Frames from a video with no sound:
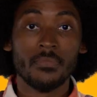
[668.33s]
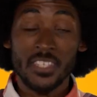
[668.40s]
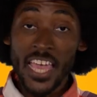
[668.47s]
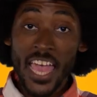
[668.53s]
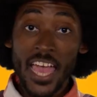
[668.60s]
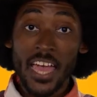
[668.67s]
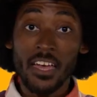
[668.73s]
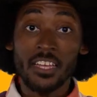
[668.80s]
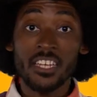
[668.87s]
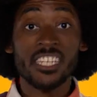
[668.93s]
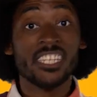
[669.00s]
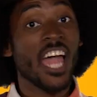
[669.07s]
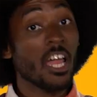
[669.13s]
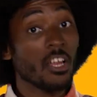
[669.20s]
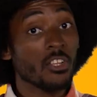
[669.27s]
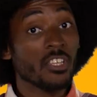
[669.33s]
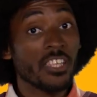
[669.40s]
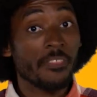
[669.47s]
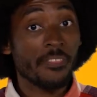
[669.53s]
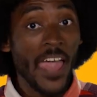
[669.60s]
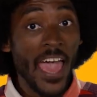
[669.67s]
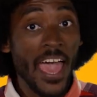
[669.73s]
Yeah, not
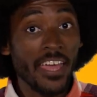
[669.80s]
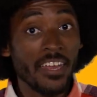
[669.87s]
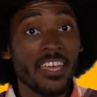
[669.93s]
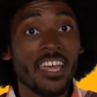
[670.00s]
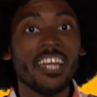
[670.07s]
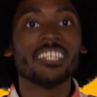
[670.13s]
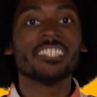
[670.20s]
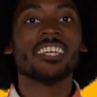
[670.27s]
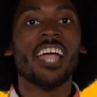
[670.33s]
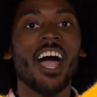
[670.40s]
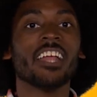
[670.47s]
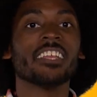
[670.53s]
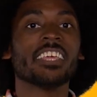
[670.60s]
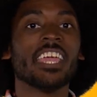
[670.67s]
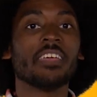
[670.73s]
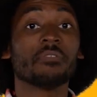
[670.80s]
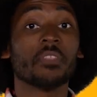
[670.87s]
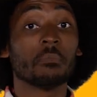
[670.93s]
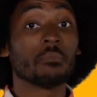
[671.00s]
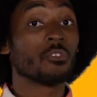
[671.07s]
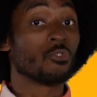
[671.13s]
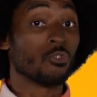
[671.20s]
only that, God gave
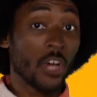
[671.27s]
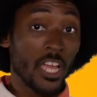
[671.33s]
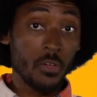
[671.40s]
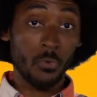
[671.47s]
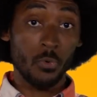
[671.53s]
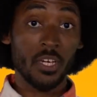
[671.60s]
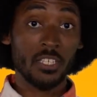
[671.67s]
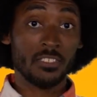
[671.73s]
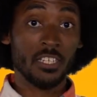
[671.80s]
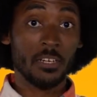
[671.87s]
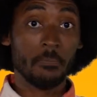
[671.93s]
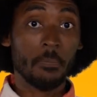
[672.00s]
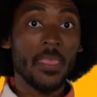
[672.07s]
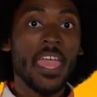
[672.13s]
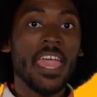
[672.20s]
them great wisdom.